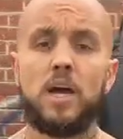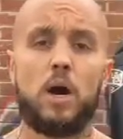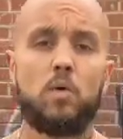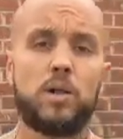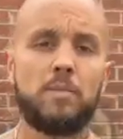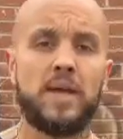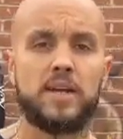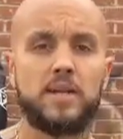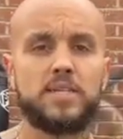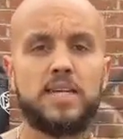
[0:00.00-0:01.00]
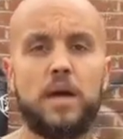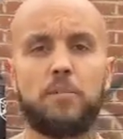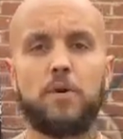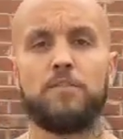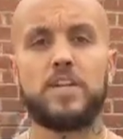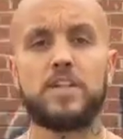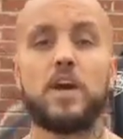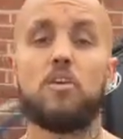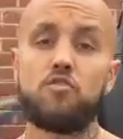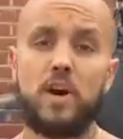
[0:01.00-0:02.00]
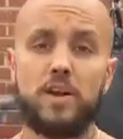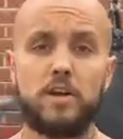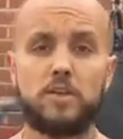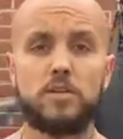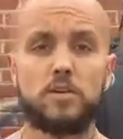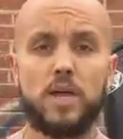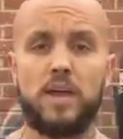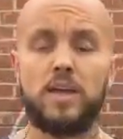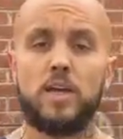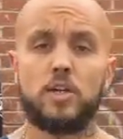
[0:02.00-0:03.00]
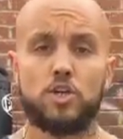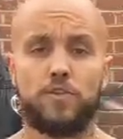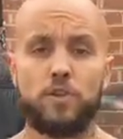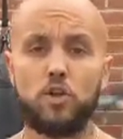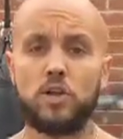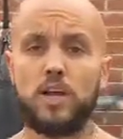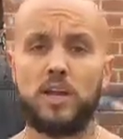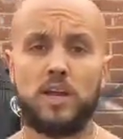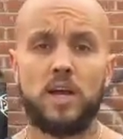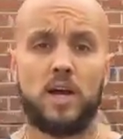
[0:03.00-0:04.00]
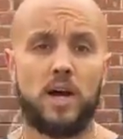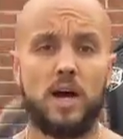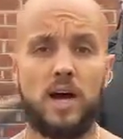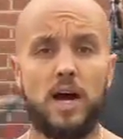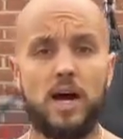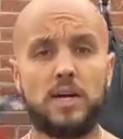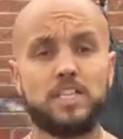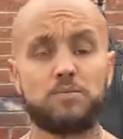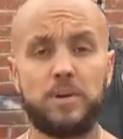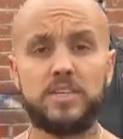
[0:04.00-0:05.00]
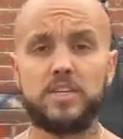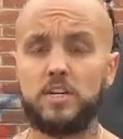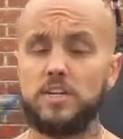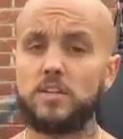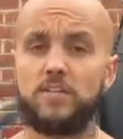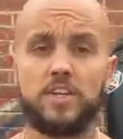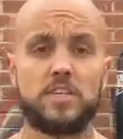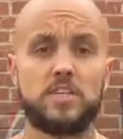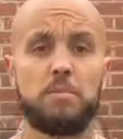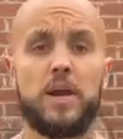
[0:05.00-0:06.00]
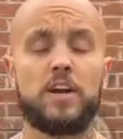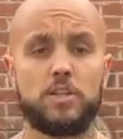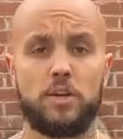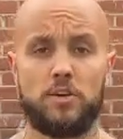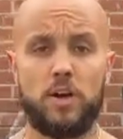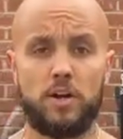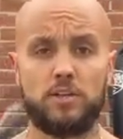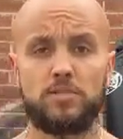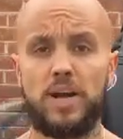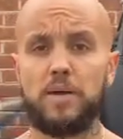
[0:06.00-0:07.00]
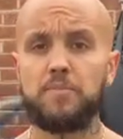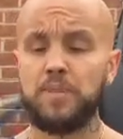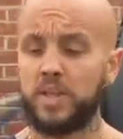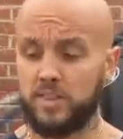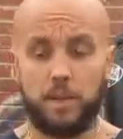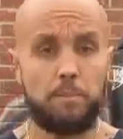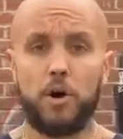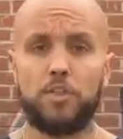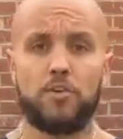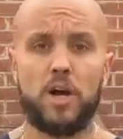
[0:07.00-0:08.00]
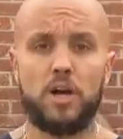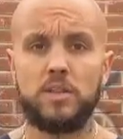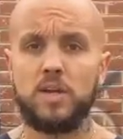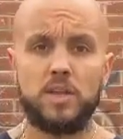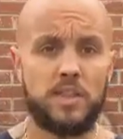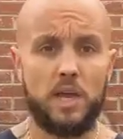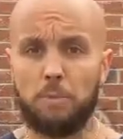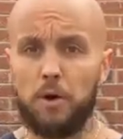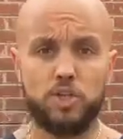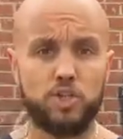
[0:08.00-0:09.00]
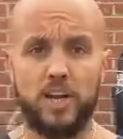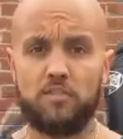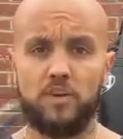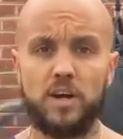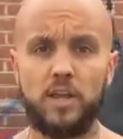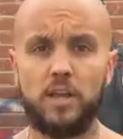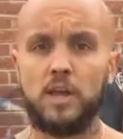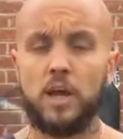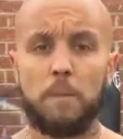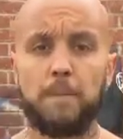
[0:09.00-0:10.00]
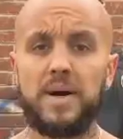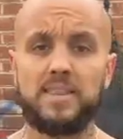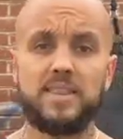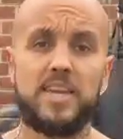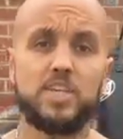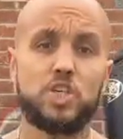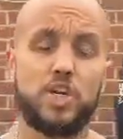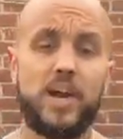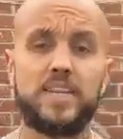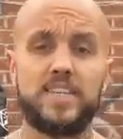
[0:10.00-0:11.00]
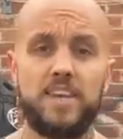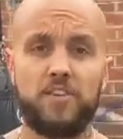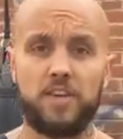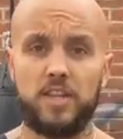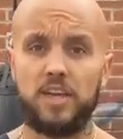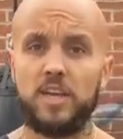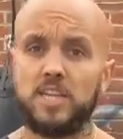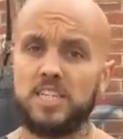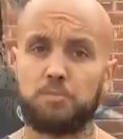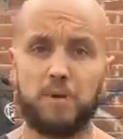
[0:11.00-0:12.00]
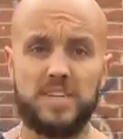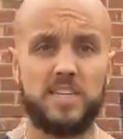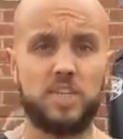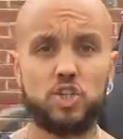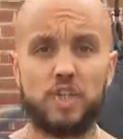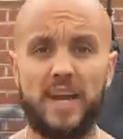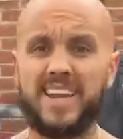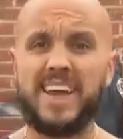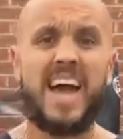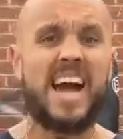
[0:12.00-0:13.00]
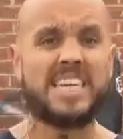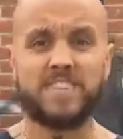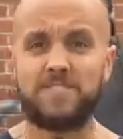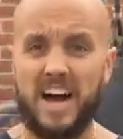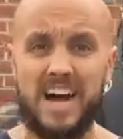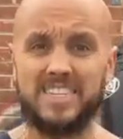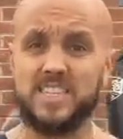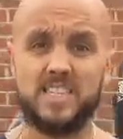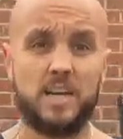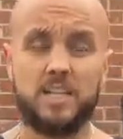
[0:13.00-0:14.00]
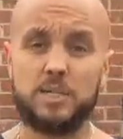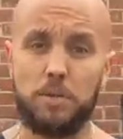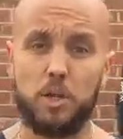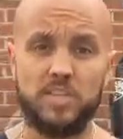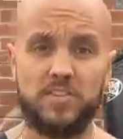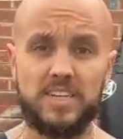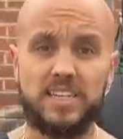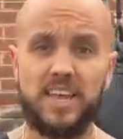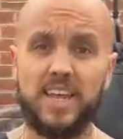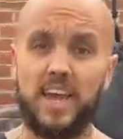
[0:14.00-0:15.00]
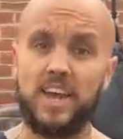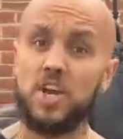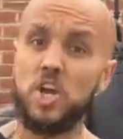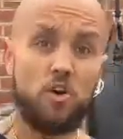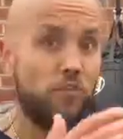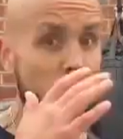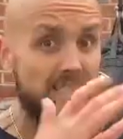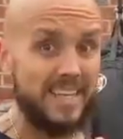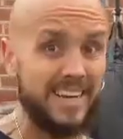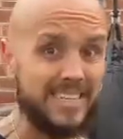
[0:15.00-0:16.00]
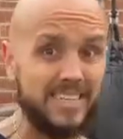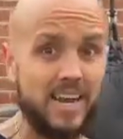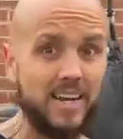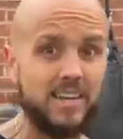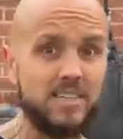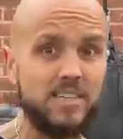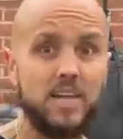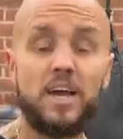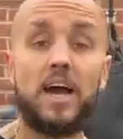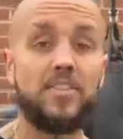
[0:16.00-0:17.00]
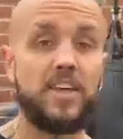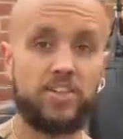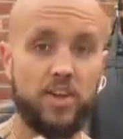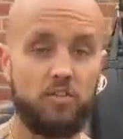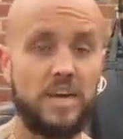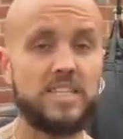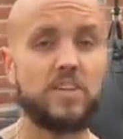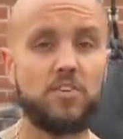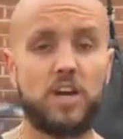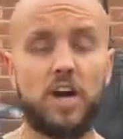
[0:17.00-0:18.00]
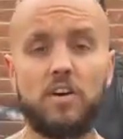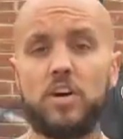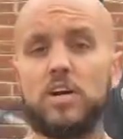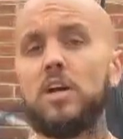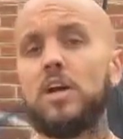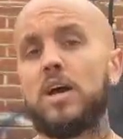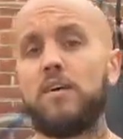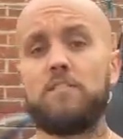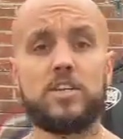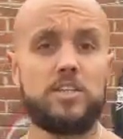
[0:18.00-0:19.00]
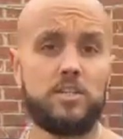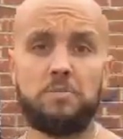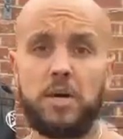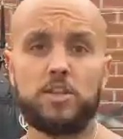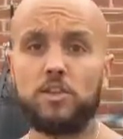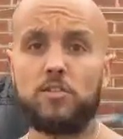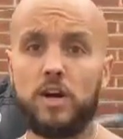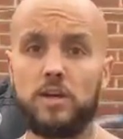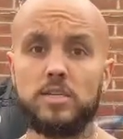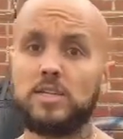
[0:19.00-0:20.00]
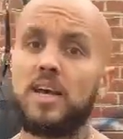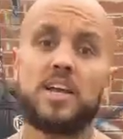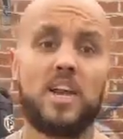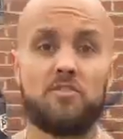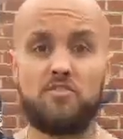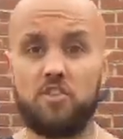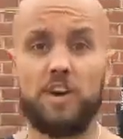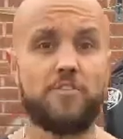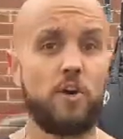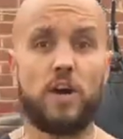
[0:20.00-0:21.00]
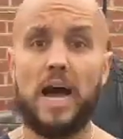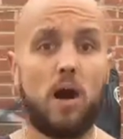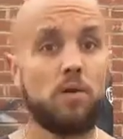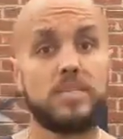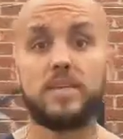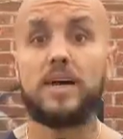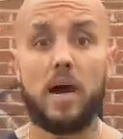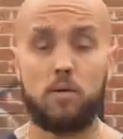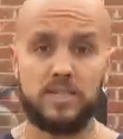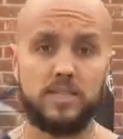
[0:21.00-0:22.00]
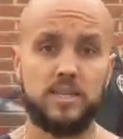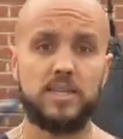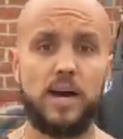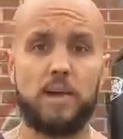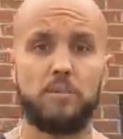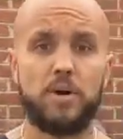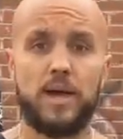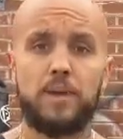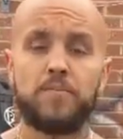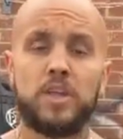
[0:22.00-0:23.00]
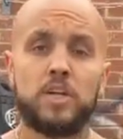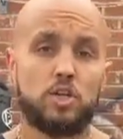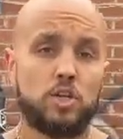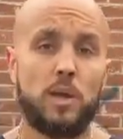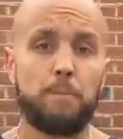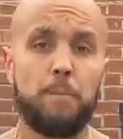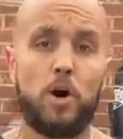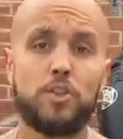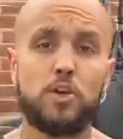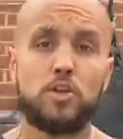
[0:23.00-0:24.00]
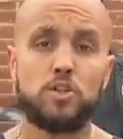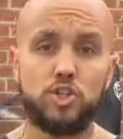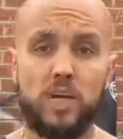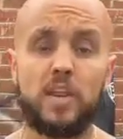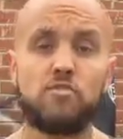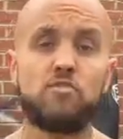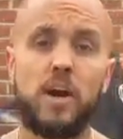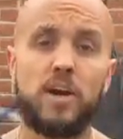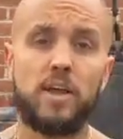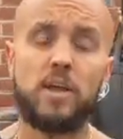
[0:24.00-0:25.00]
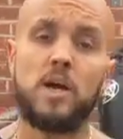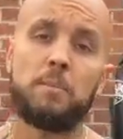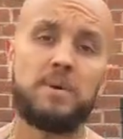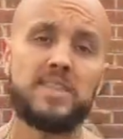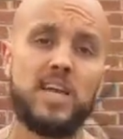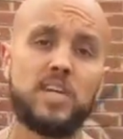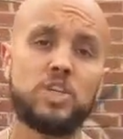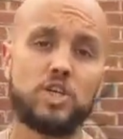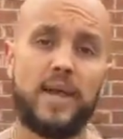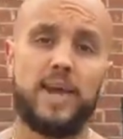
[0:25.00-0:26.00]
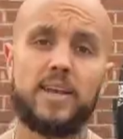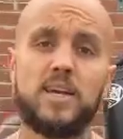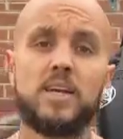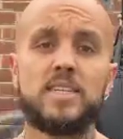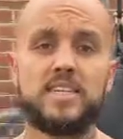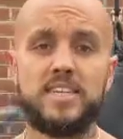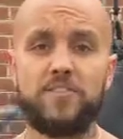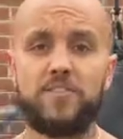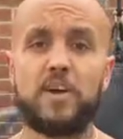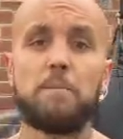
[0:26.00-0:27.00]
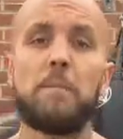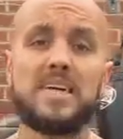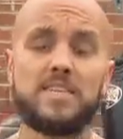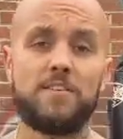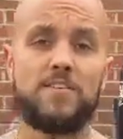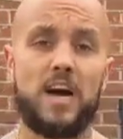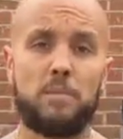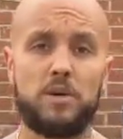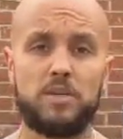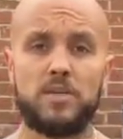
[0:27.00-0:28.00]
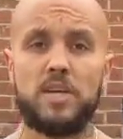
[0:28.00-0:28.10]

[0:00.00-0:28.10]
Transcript: I wanna make an example with runners, okay? So if you look at uh, sprinters versus marathon runners, right? They both run, they both train running, but they train differently. Sprinters train as fast as an explosive as they can for 10 seconds and then the rest to recover versus marathon runners can run for hours and hours at the time, right? So they both train running, but they train different muscle fibers.